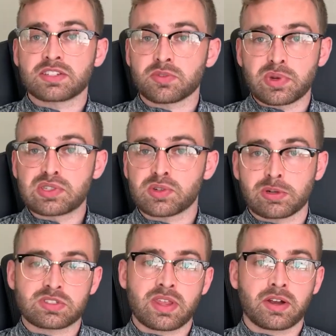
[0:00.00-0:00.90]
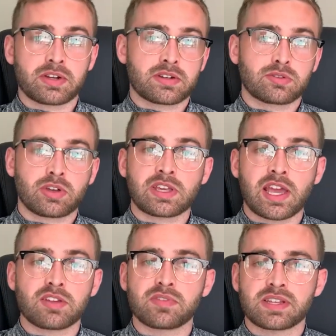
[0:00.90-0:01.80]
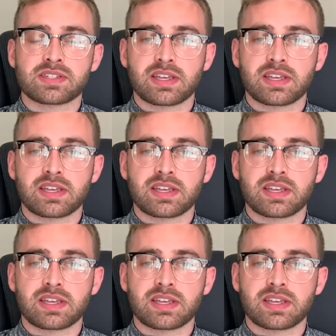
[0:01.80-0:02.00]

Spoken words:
to research the area you're looking at investing